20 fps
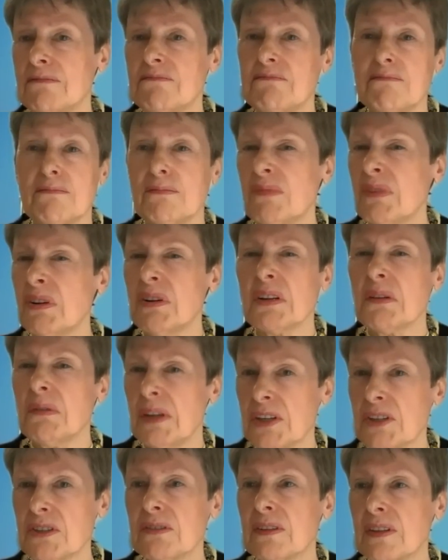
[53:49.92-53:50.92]
weren't
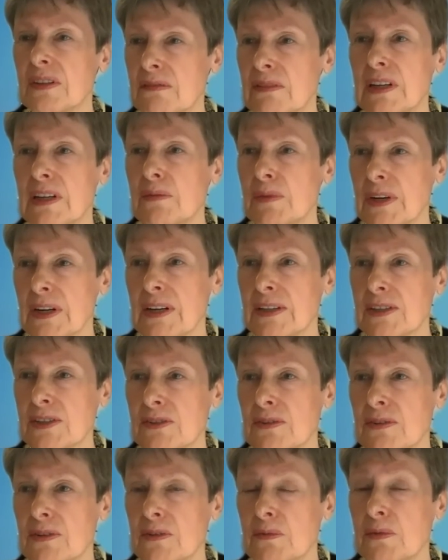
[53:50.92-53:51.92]
quite sure they really wanted us
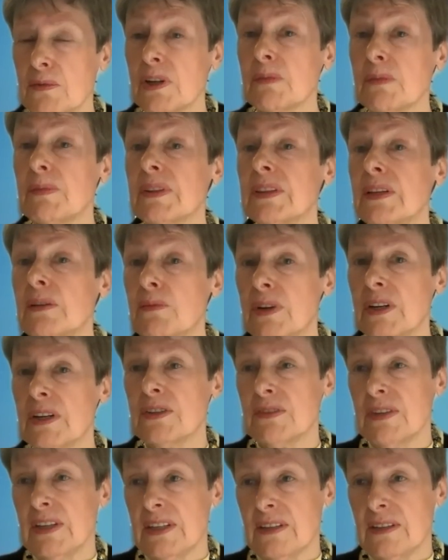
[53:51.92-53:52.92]
to do the work, but they wanted
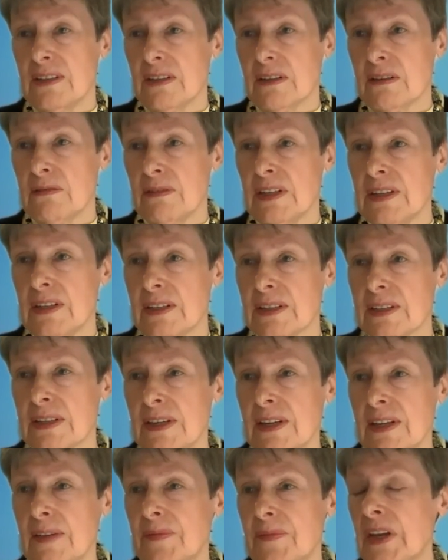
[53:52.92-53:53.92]
to hit at the guerrillas.
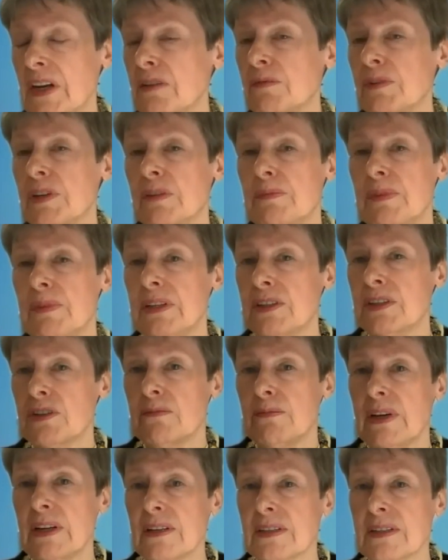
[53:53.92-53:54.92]
And it would have been a
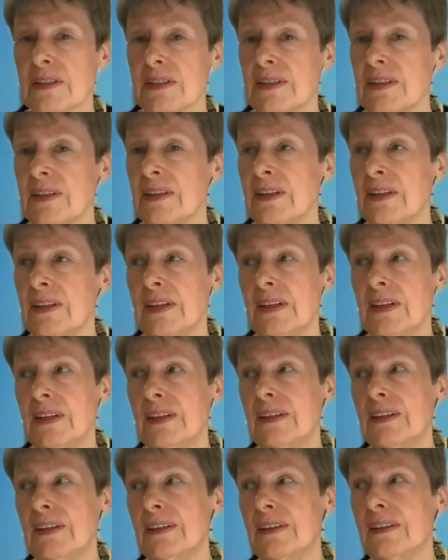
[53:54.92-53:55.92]
tremendously
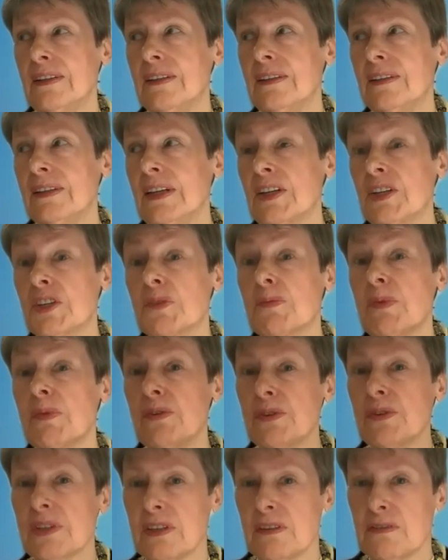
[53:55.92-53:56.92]
explosive